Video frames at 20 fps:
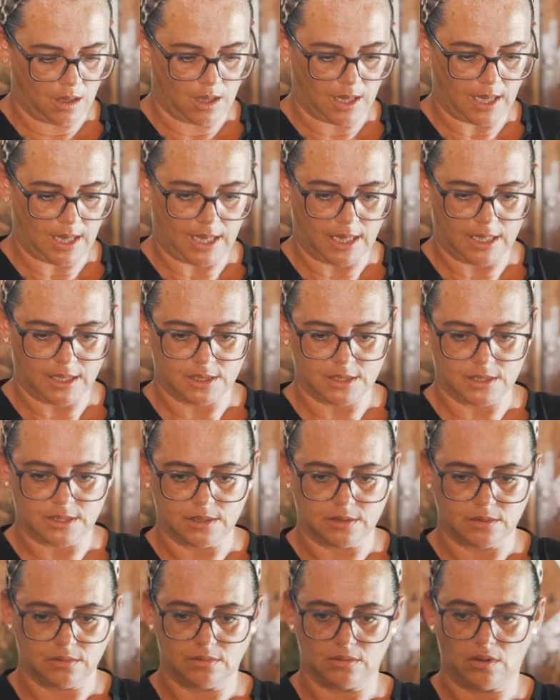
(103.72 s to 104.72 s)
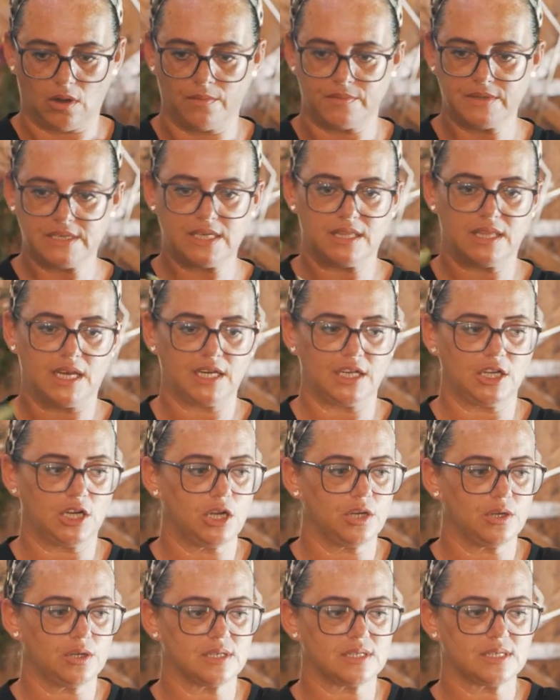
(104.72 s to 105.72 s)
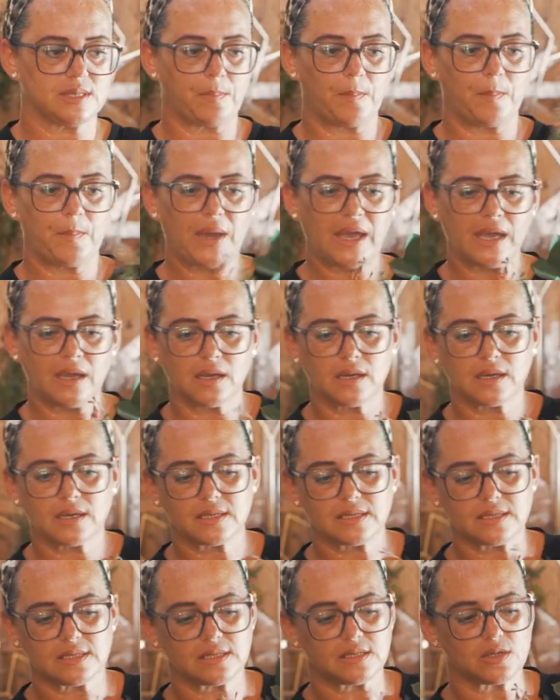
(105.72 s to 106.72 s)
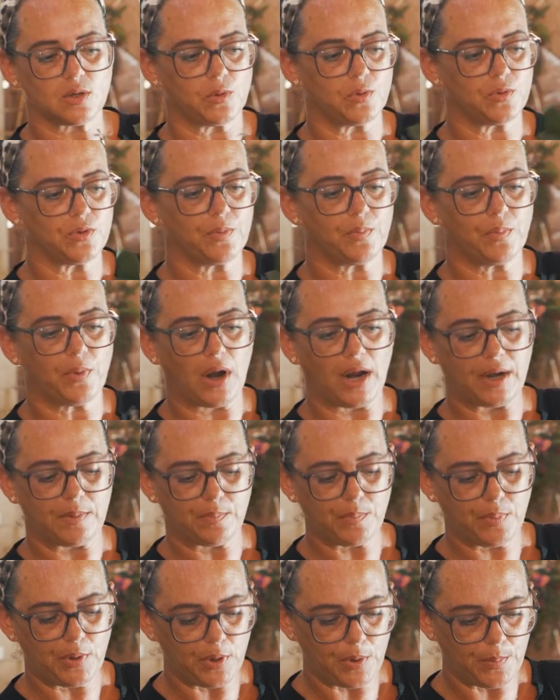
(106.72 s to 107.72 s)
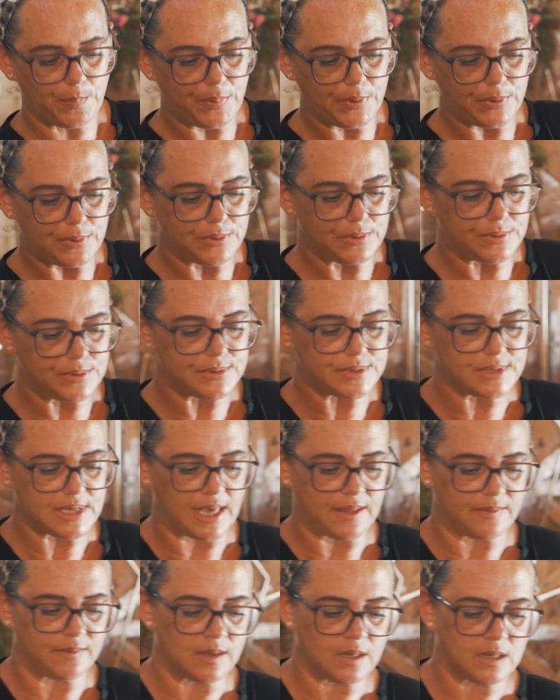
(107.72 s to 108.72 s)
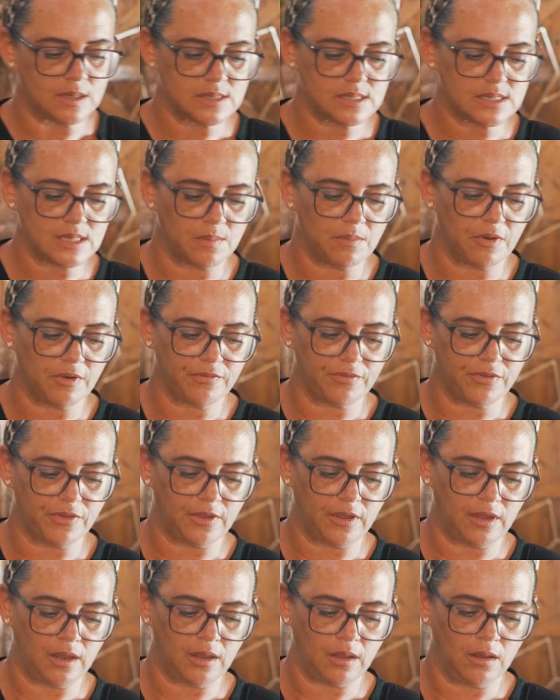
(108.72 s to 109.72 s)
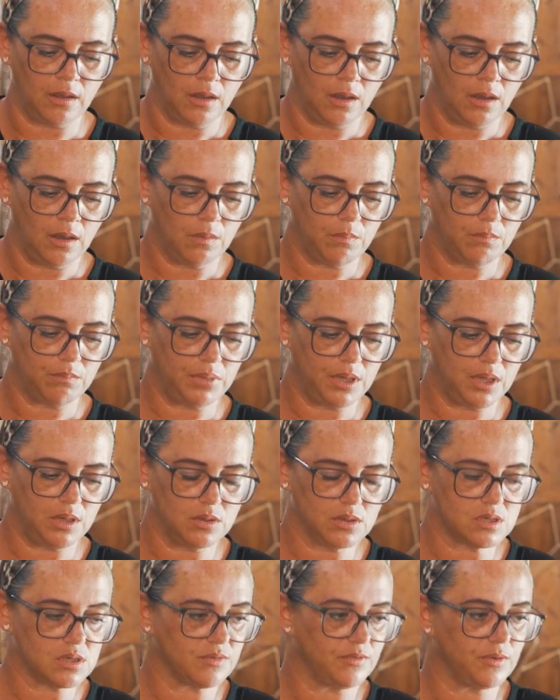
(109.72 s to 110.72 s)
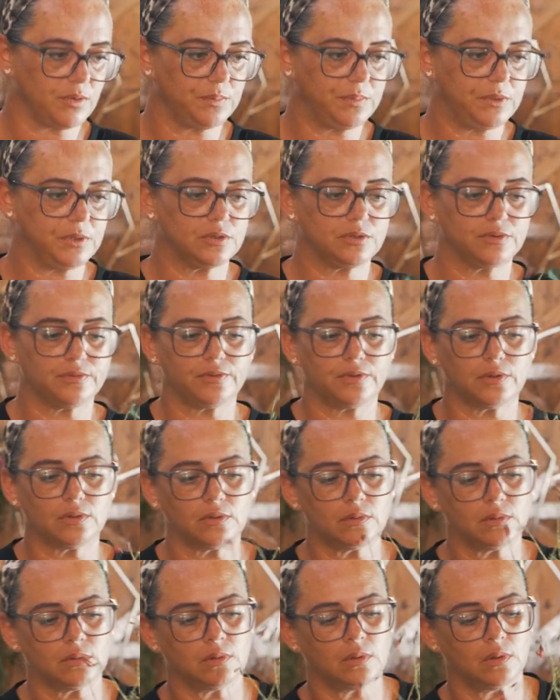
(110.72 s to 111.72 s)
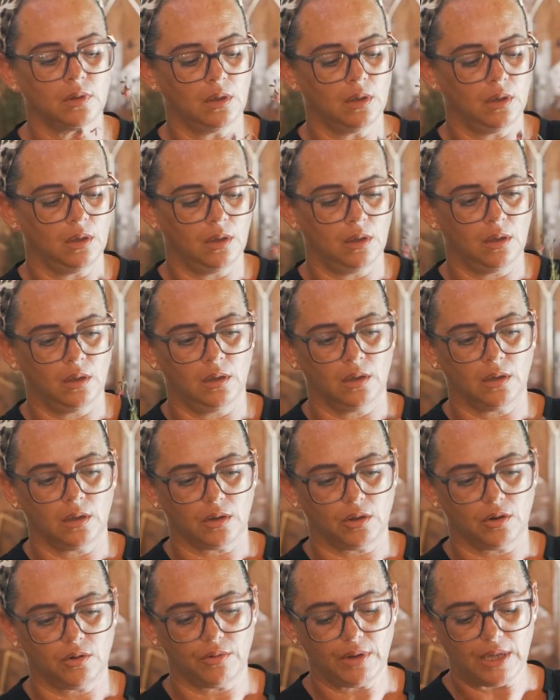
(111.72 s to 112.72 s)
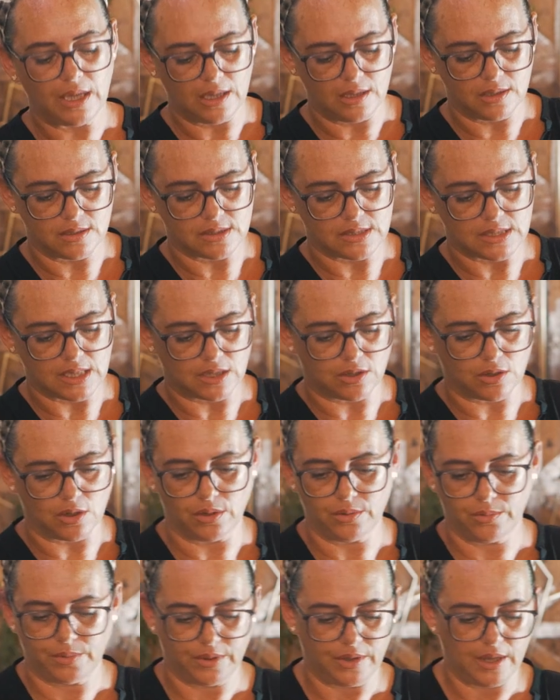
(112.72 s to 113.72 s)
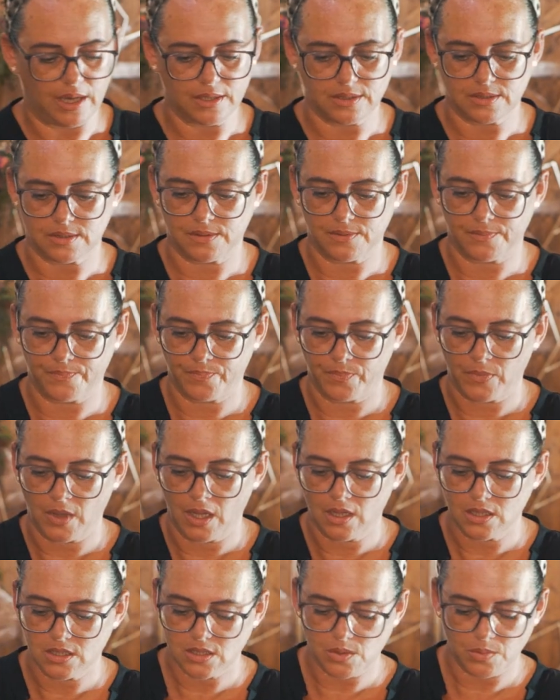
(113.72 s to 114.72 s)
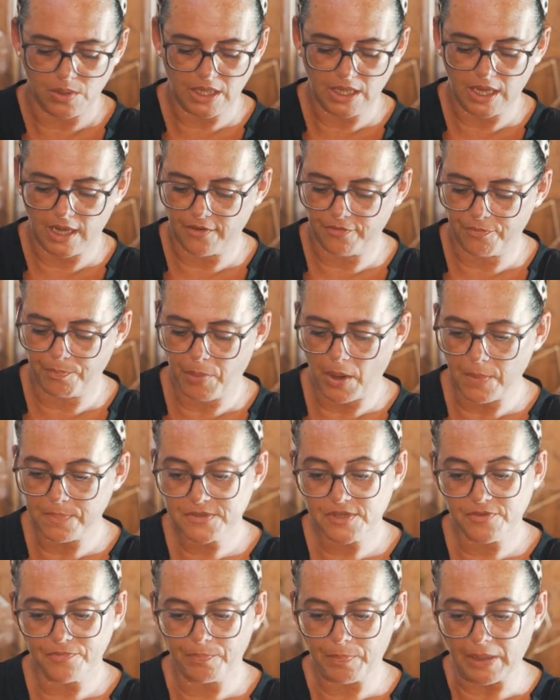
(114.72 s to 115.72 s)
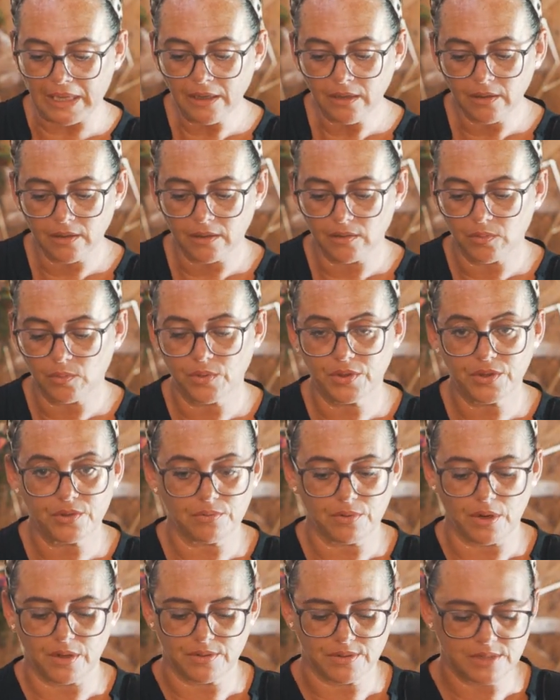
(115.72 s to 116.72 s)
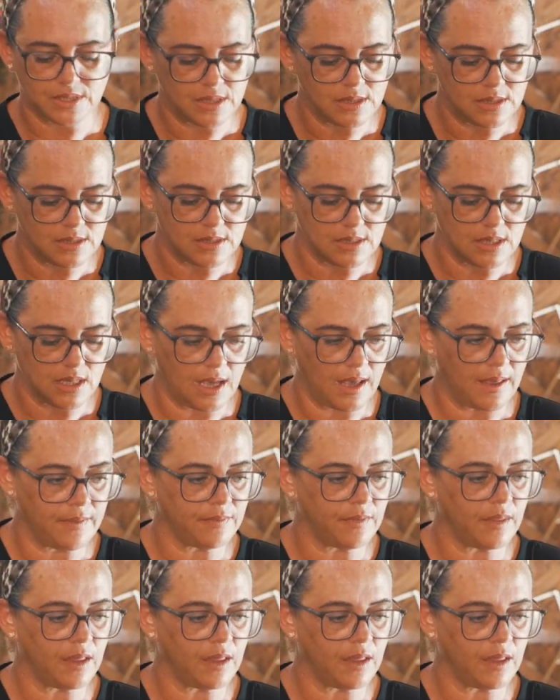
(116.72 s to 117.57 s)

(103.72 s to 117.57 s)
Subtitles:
and obviously that includes the pinks, all the bright purples, and then some of the beautiful, beautiful greens that go with that. So we're going to have pops of pink with the roses and